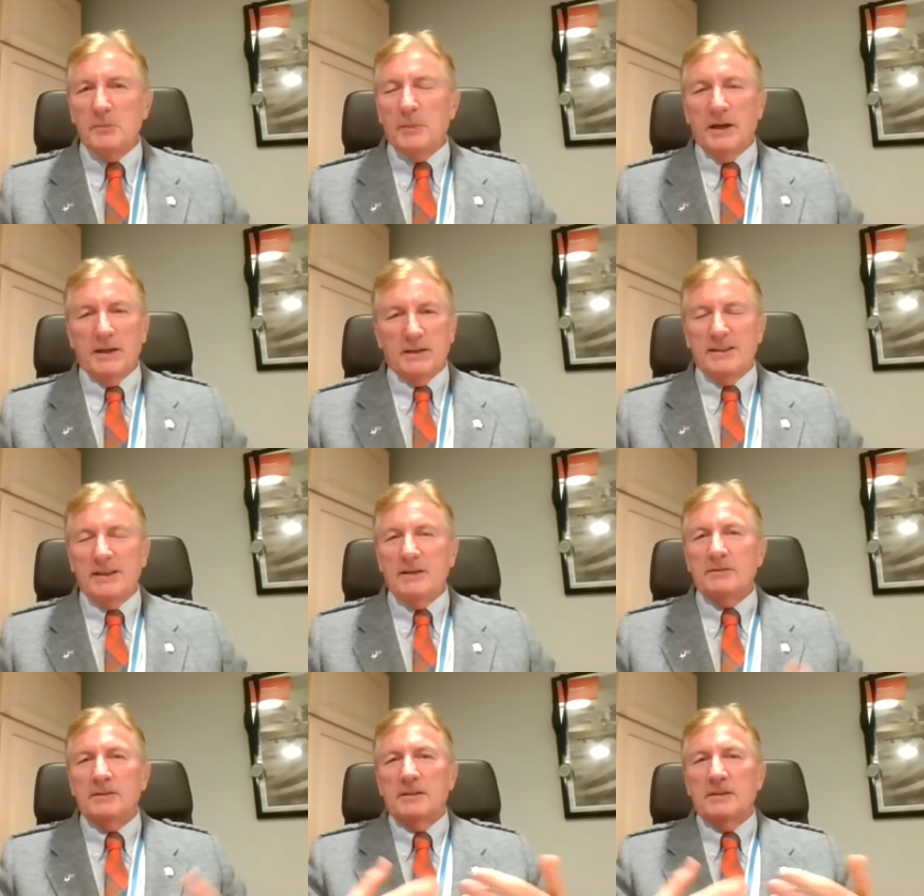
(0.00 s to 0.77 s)
but
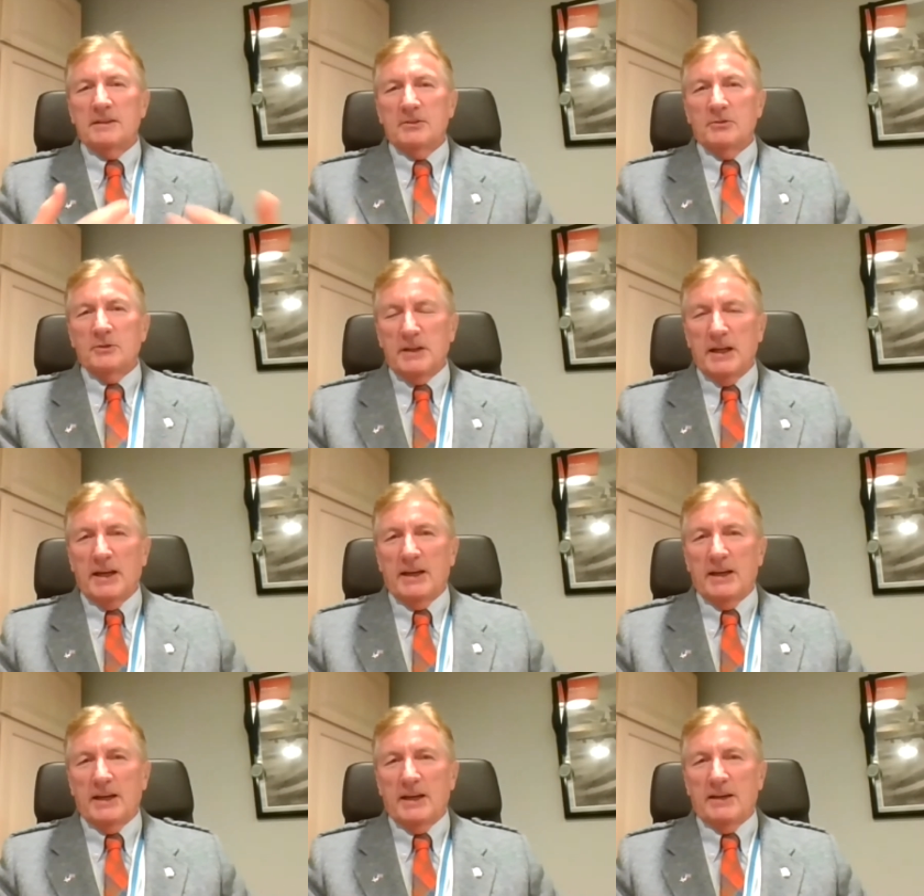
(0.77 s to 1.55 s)
given the new
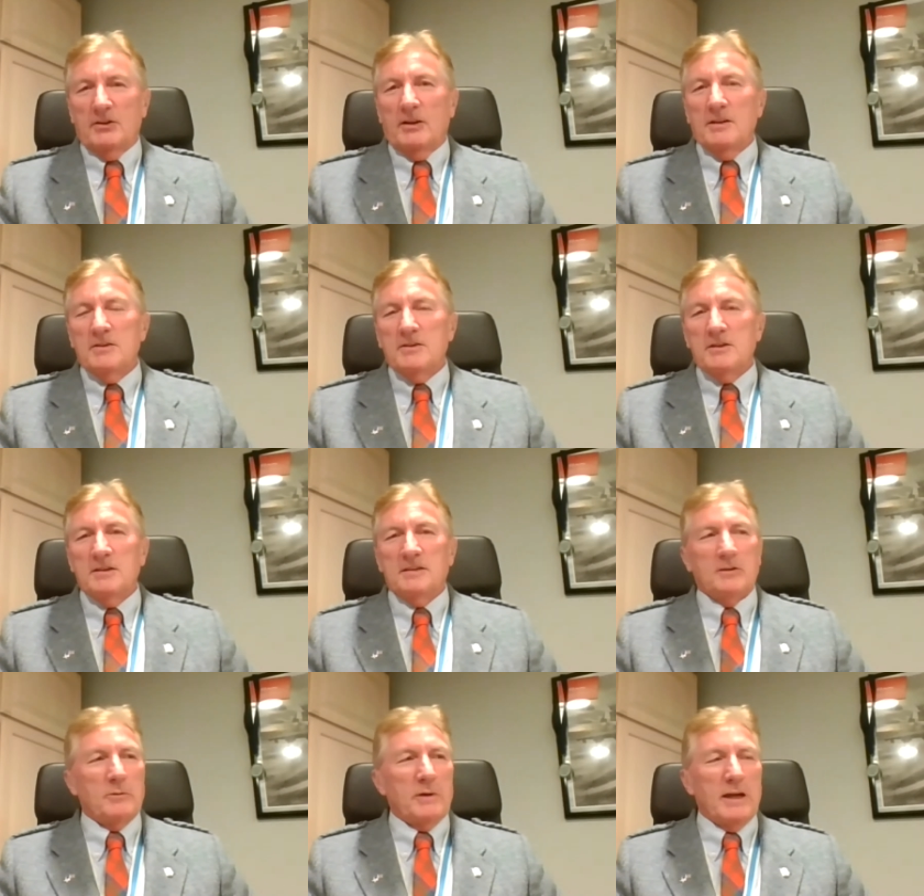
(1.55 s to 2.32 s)
technologies
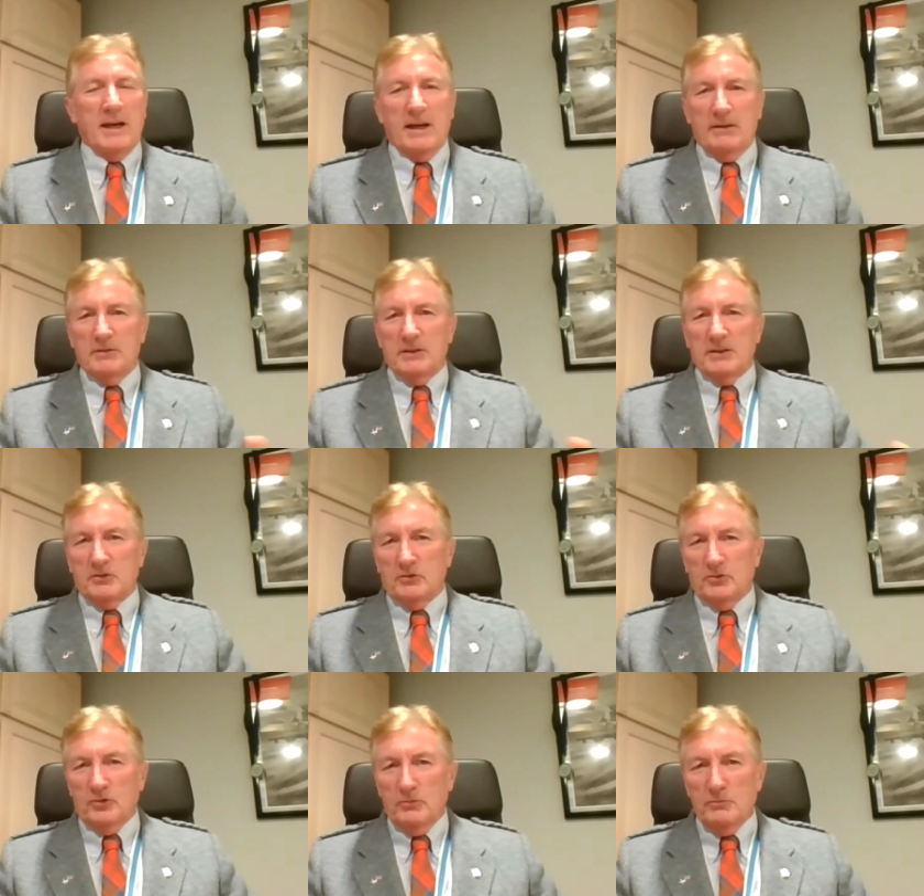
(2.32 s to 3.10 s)
that we have, like
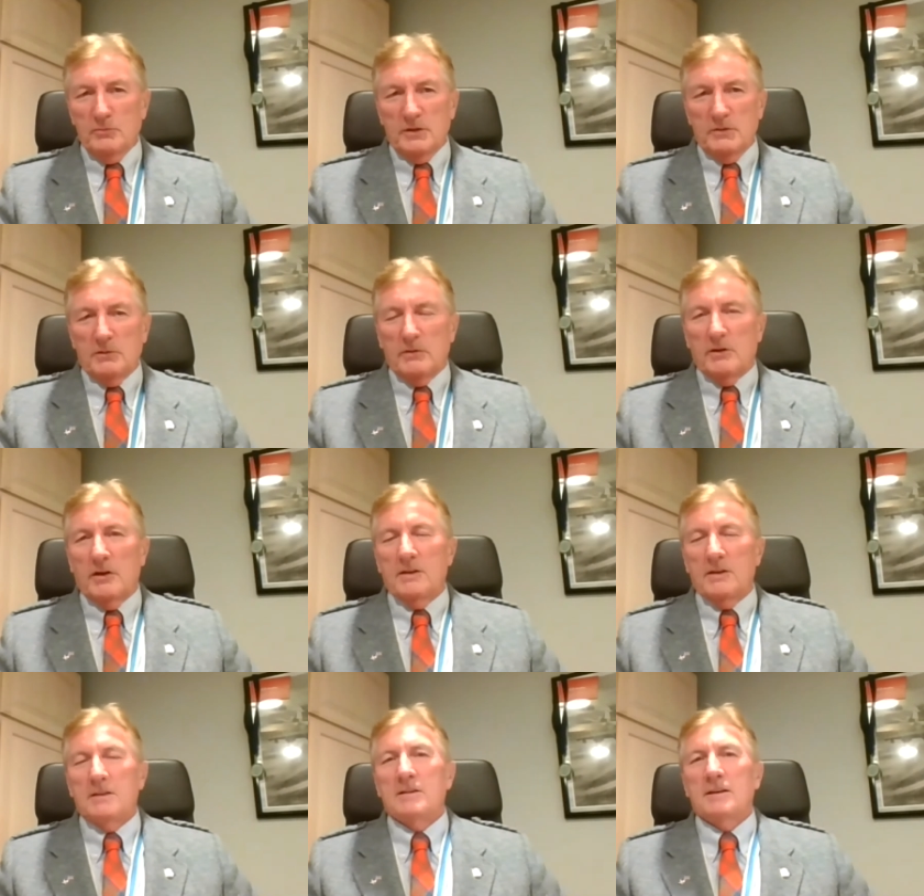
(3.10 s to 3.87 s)
Zoom that we're
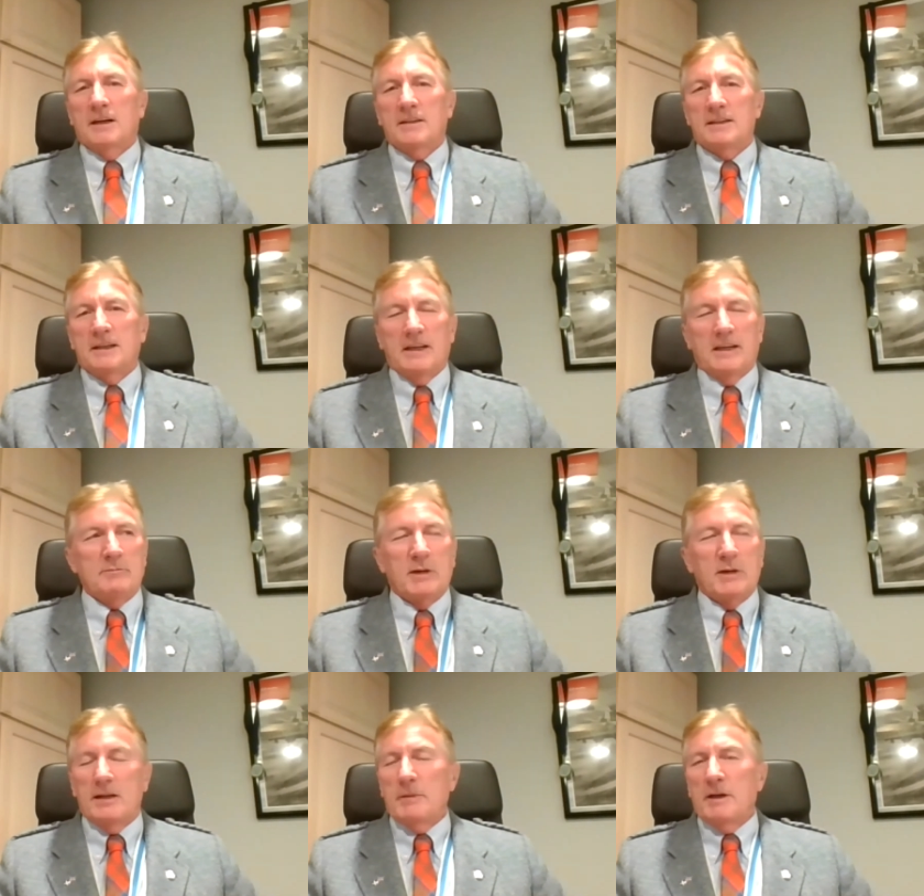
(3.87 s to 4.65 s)
on today and
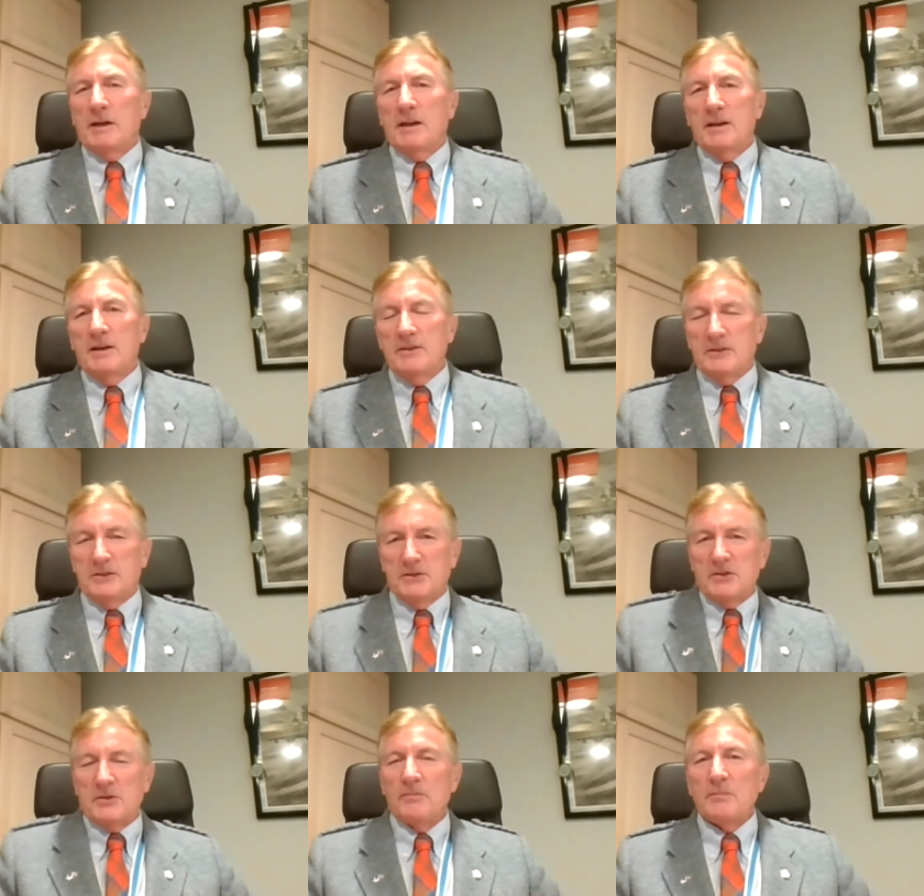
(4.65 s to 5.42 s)
many, many
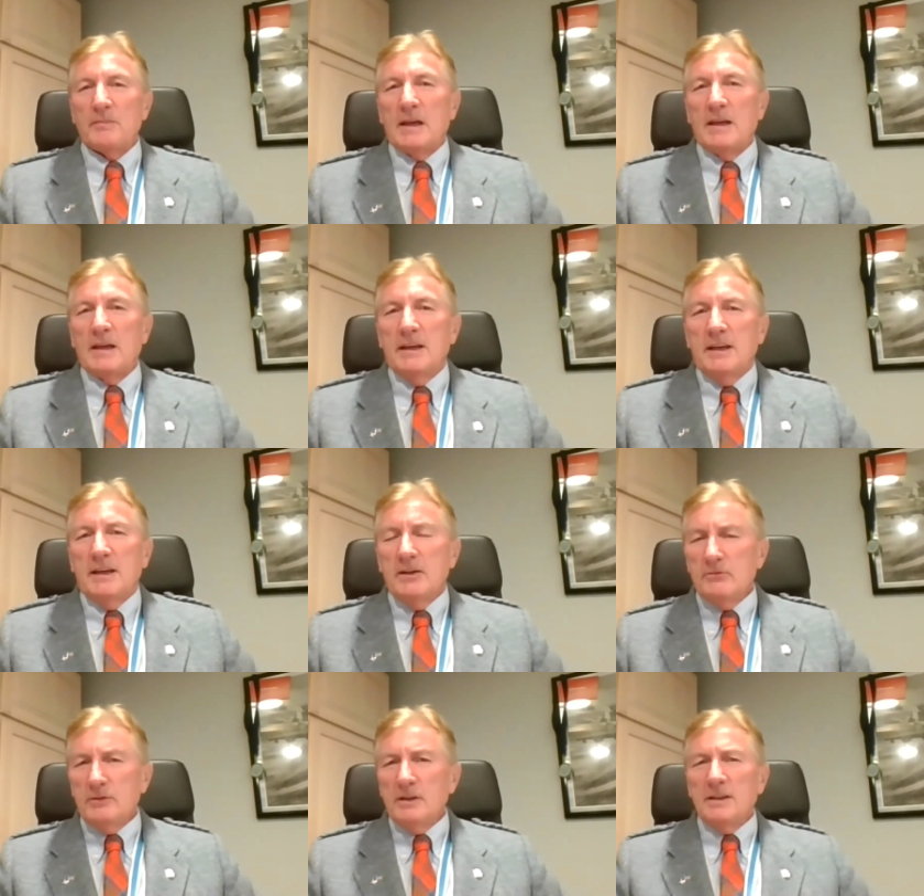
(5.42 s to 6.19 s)
others,
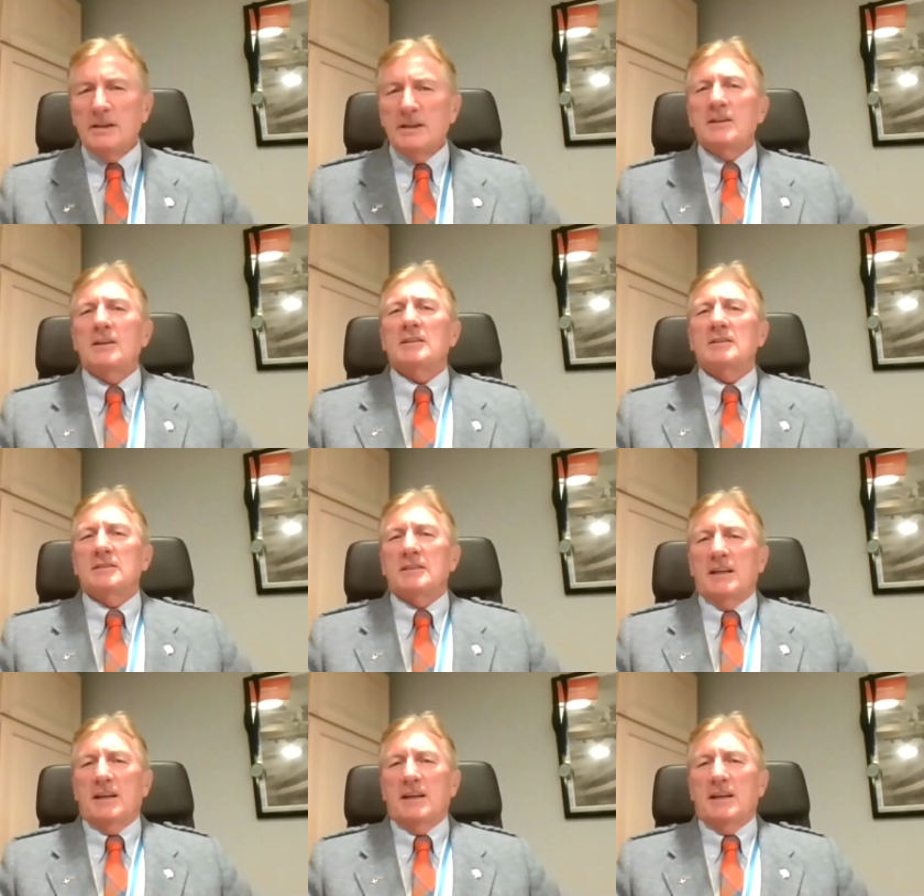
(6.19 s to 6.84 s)
it really does